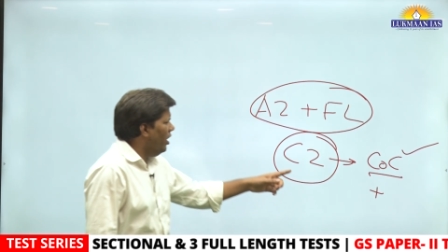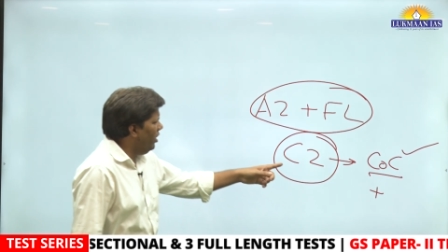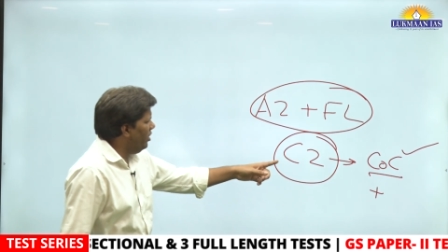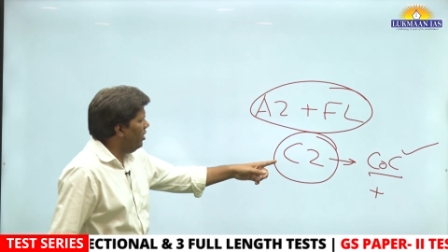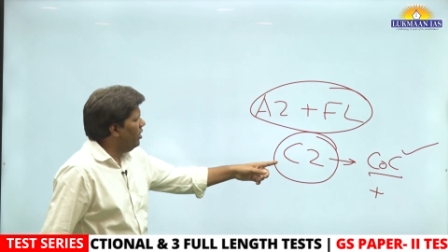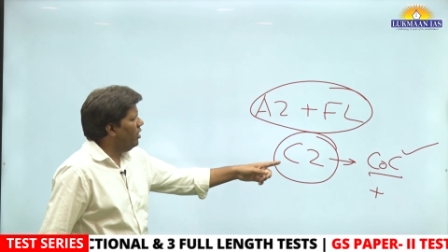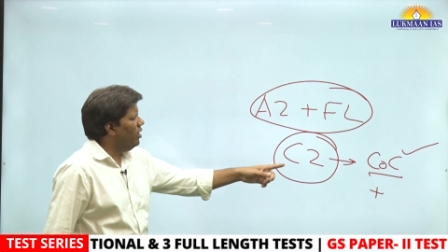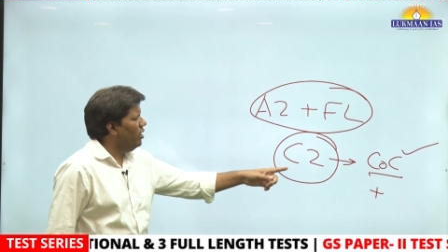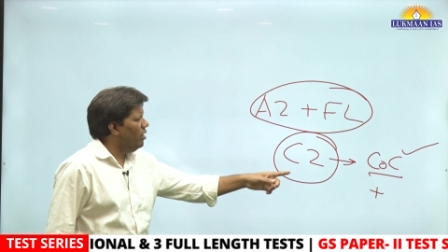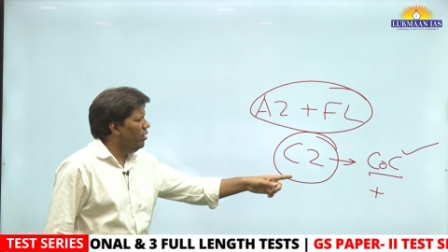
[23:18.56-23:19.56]
and
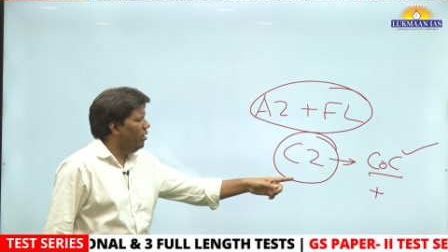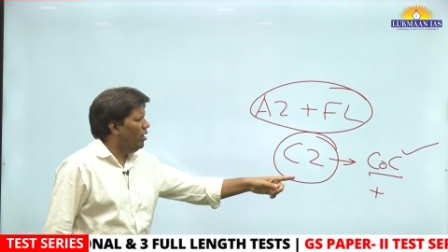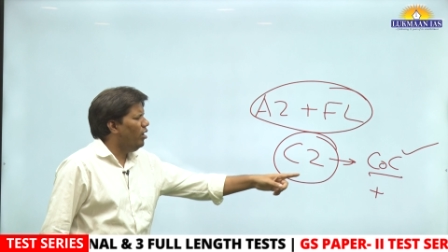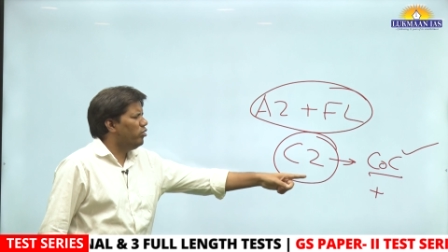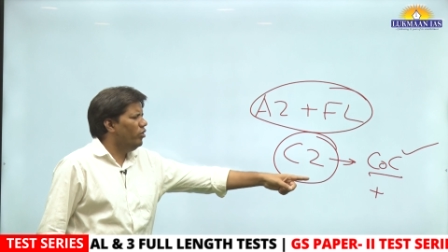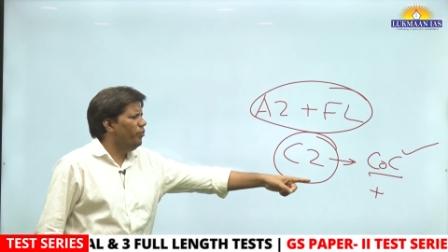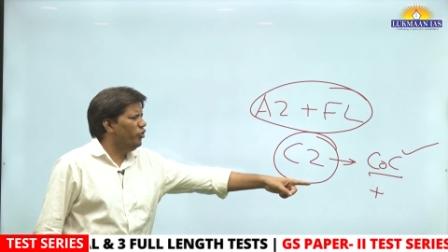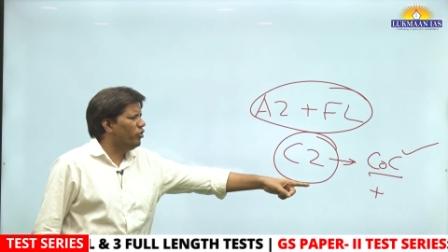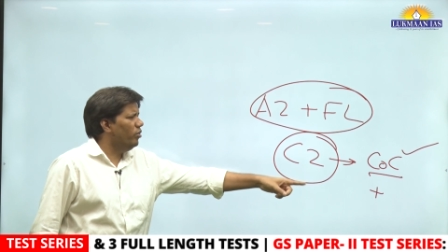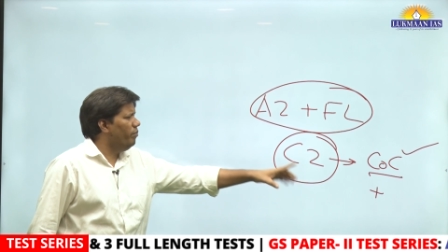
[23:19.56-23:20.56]
uh, also
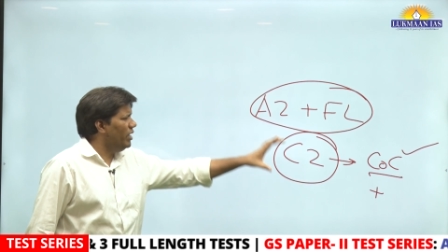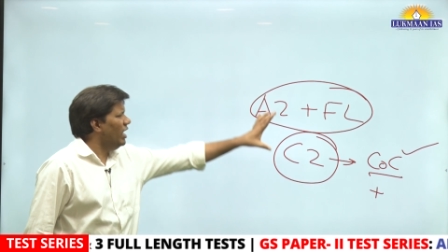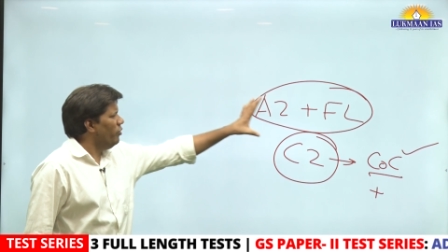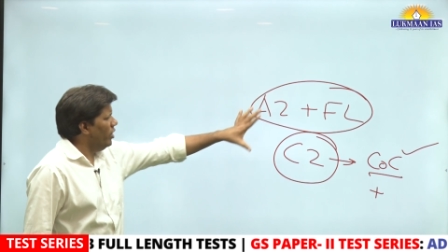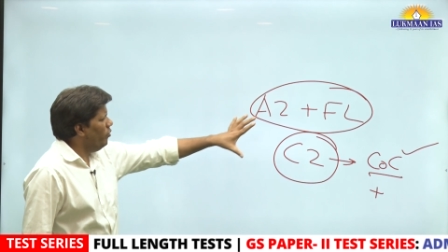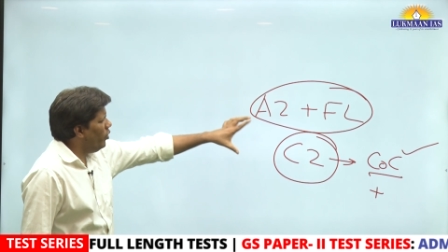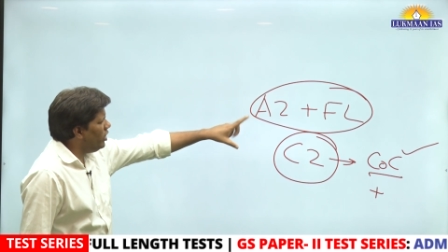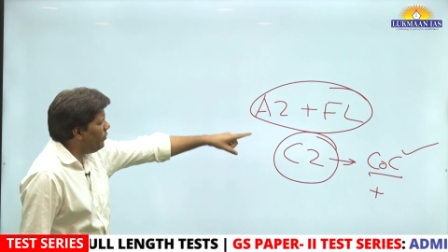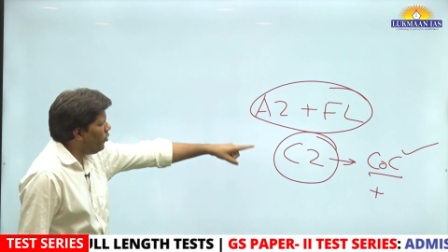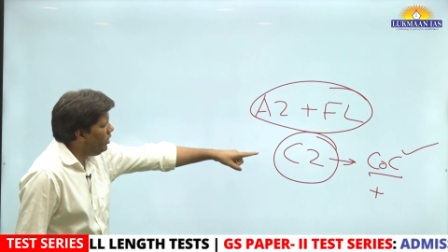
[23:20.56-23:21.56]
imputed but anyway what
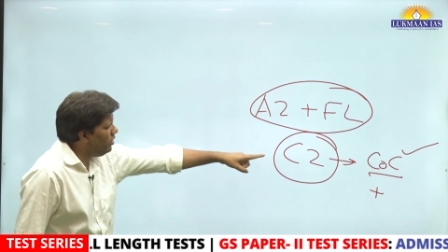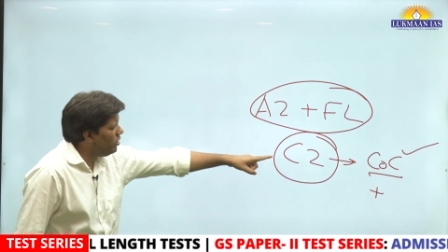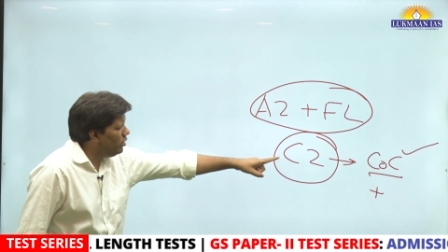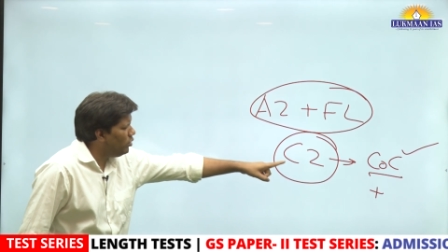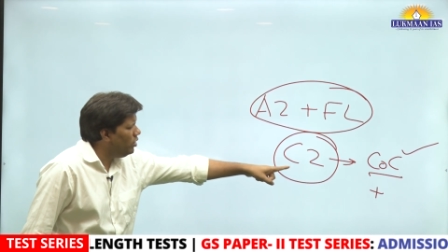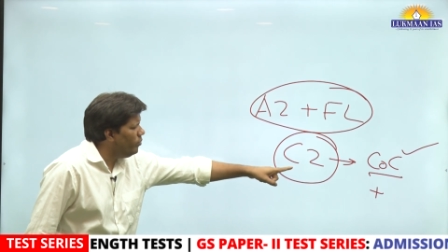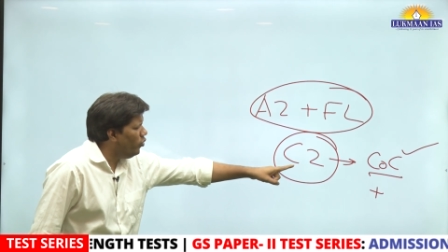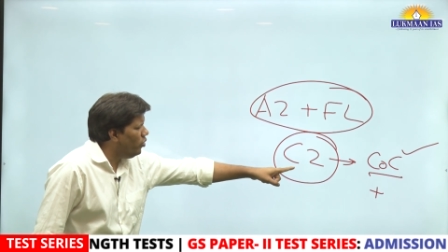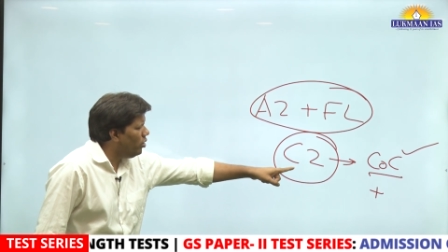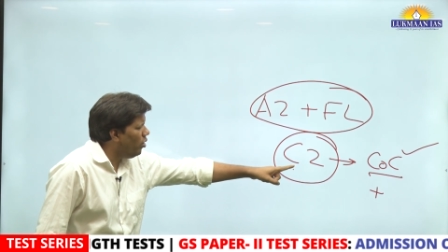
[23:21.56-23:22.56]
is the point this is
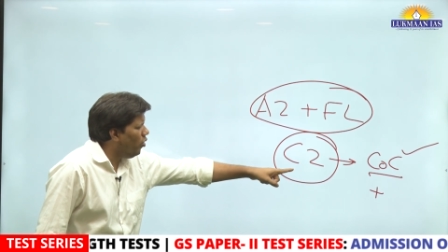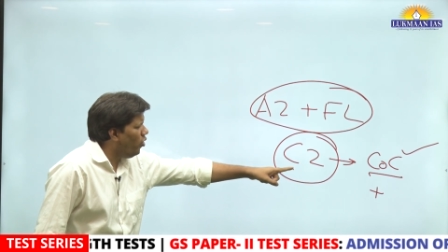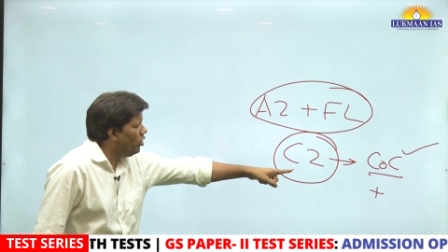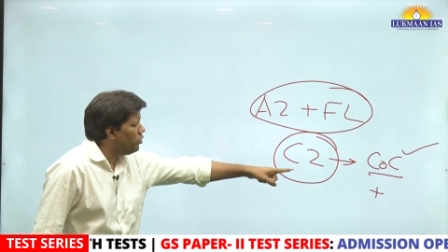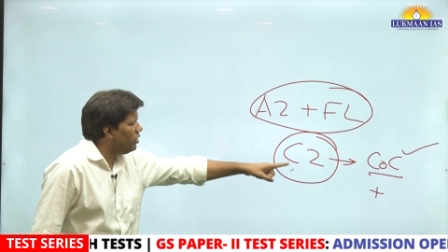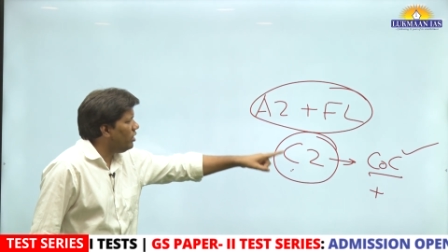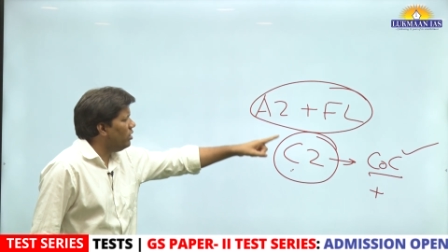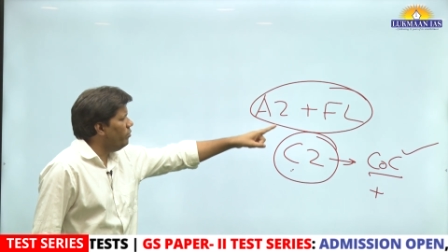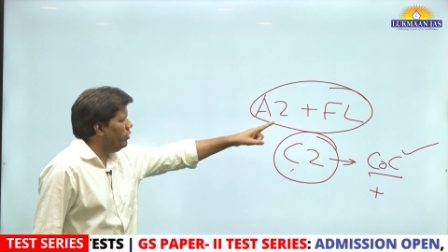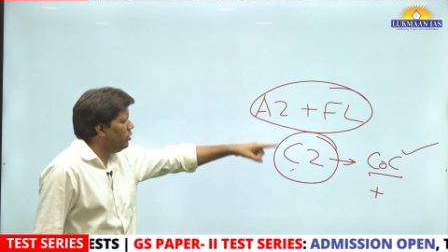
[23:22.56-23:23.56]
more holistic
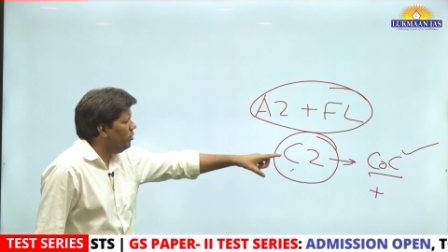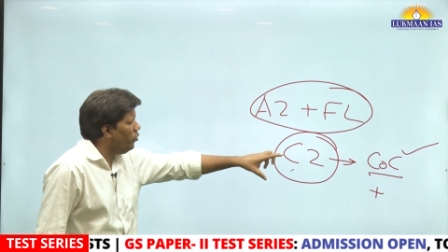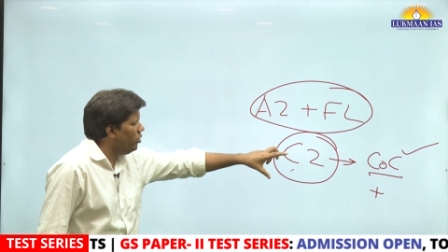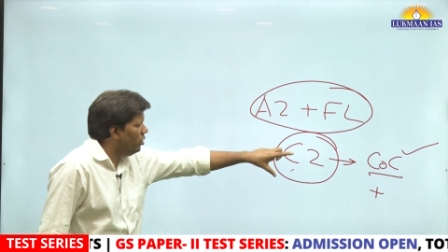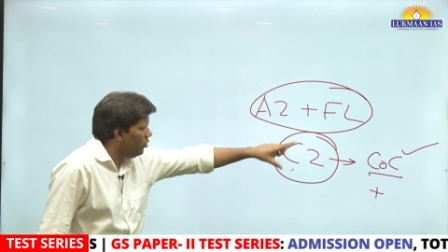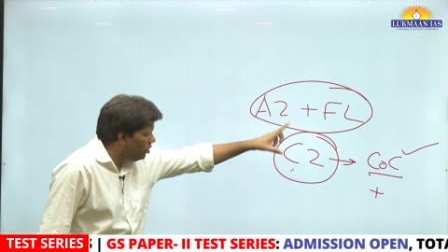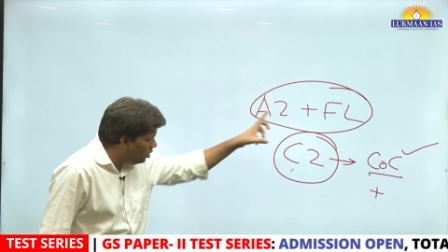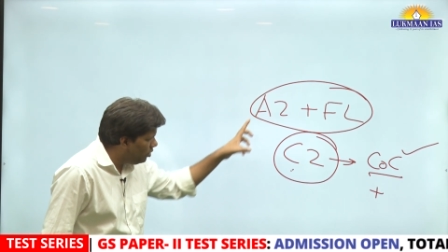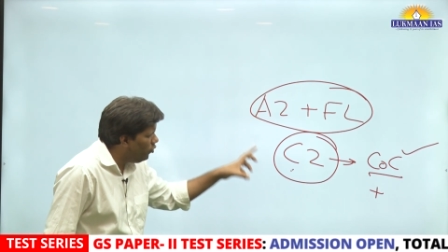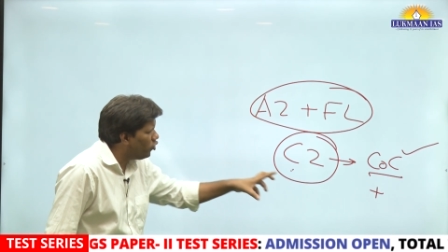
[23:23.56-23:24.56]
uh, this is more you know
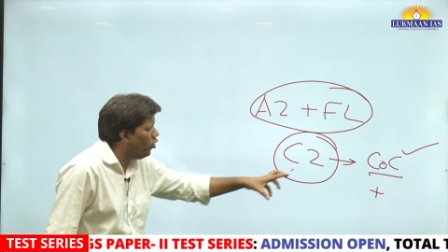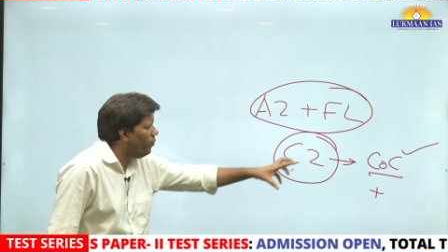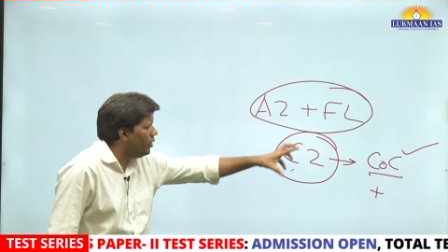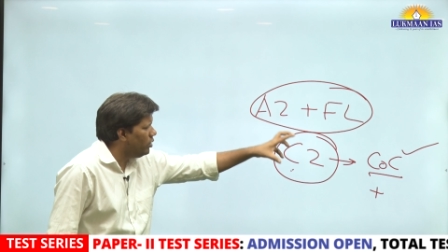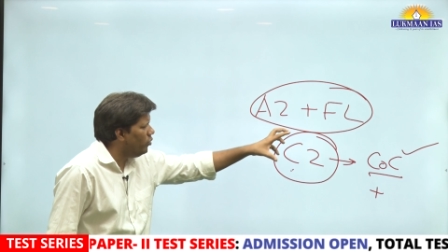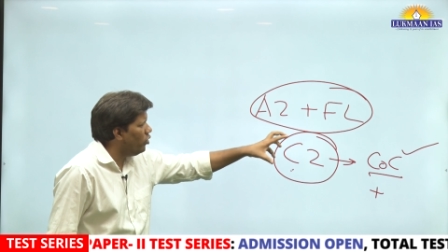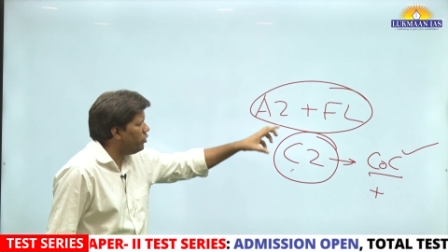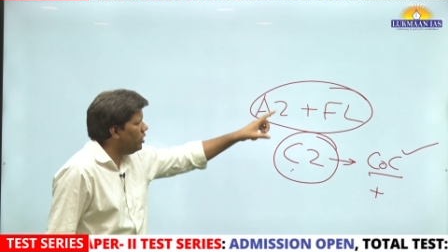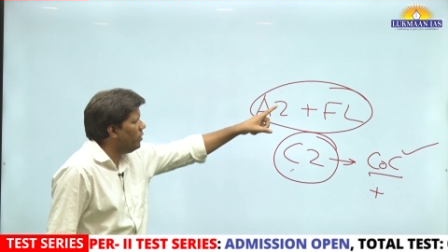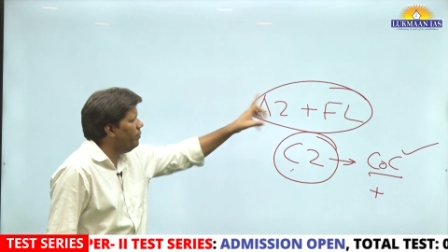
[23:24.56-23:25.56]
this is more comprehensive
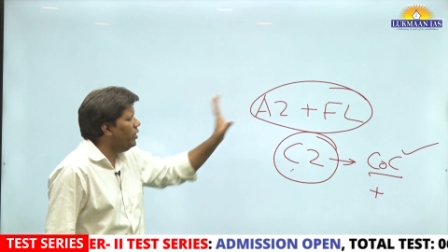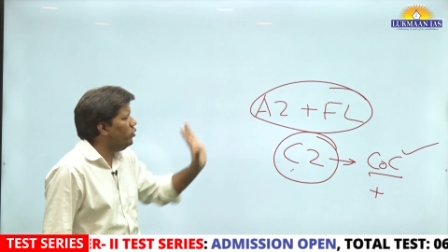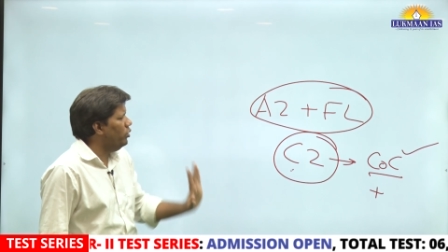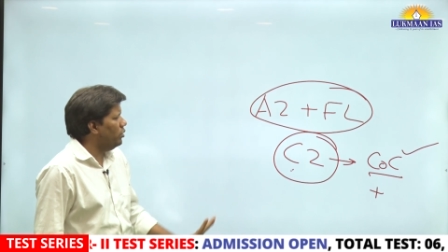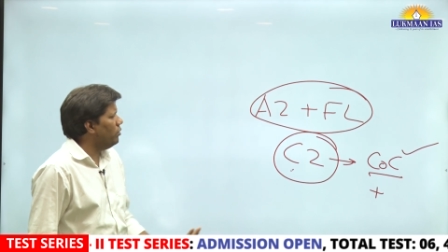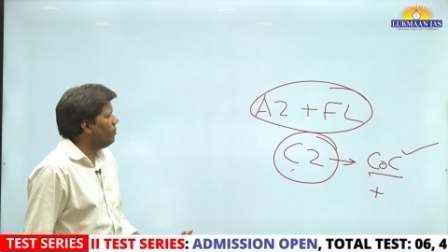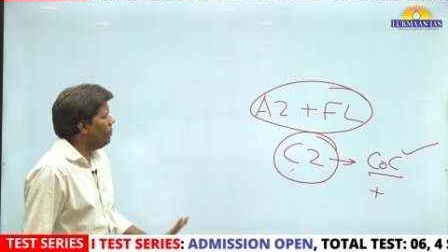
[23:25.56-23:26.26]
holistic compared to this